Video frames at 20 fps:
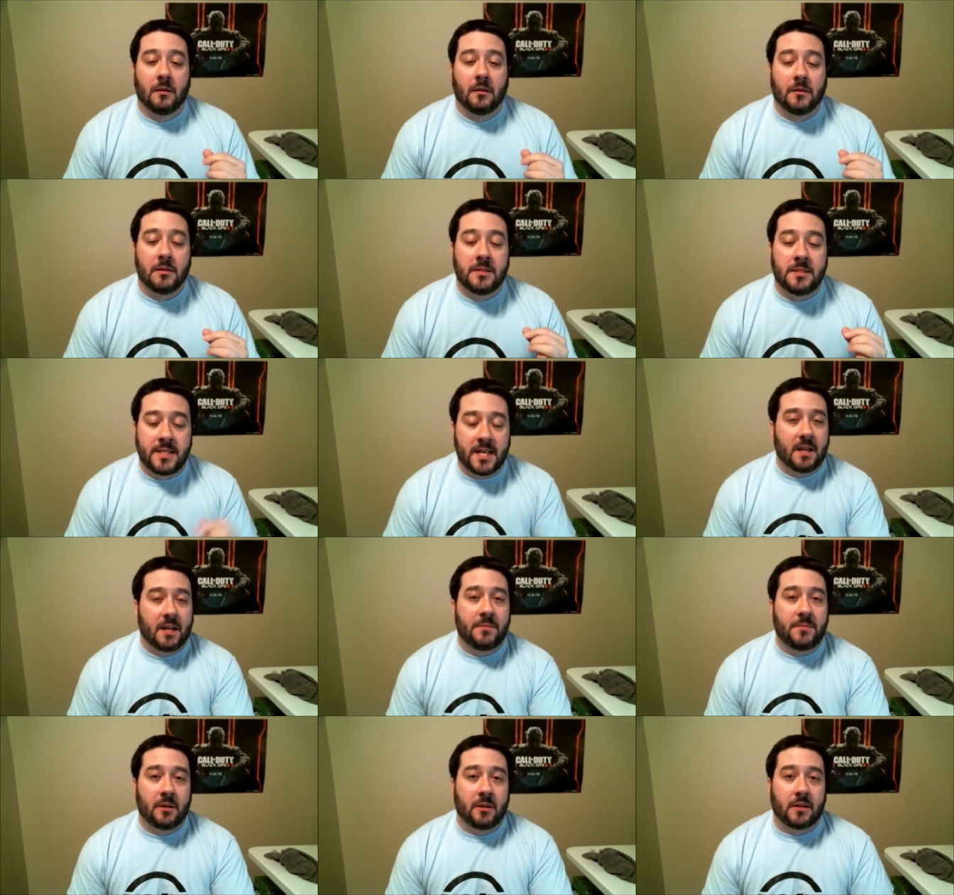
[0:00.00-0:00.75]
set
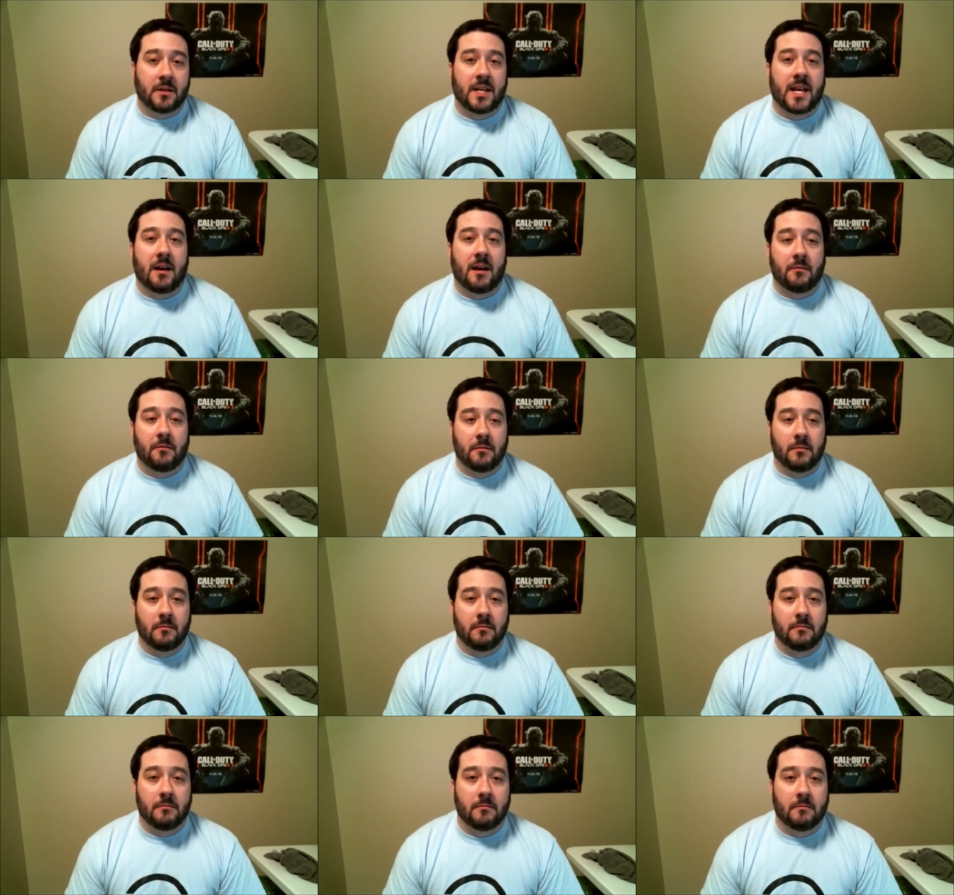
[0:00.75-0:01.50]
up their account
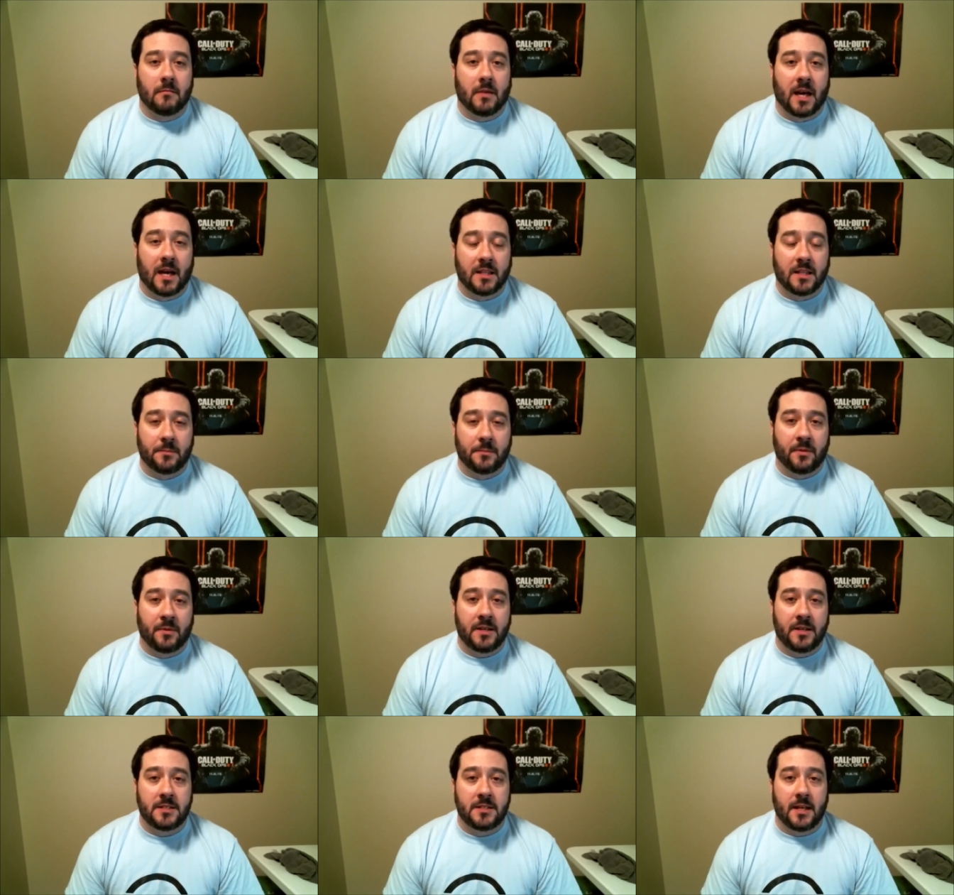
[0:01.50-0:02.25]
on the
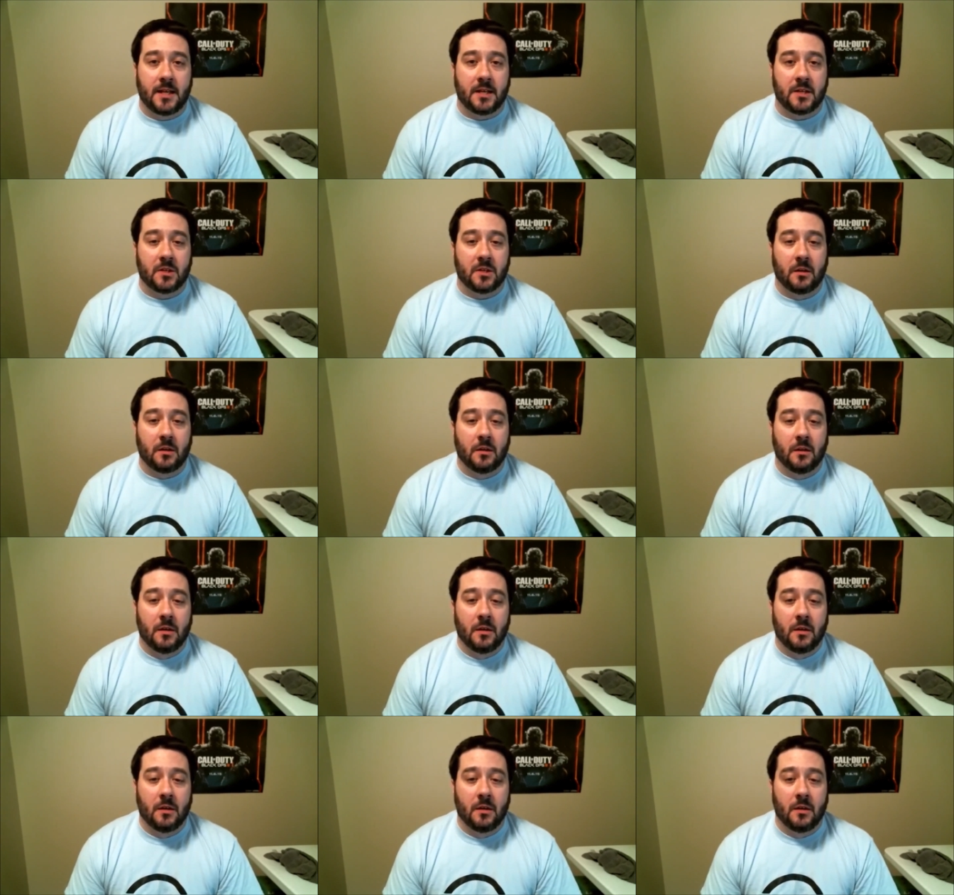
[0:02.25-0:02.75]
PlayStation,